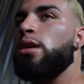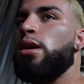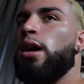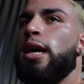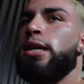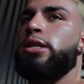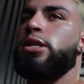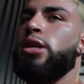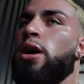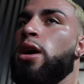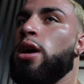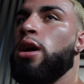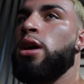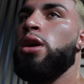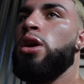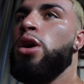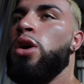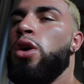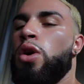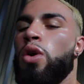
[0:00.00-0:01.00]
I took
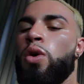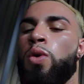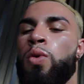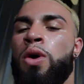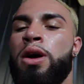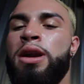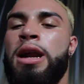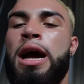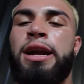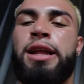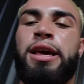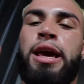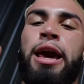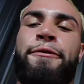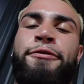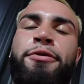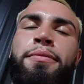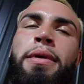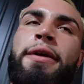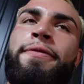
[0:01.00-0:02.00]

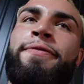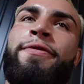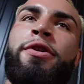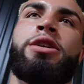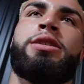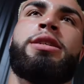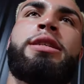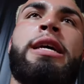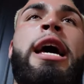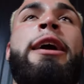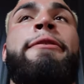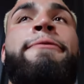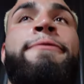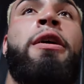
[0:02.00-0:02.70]
198 for my first set,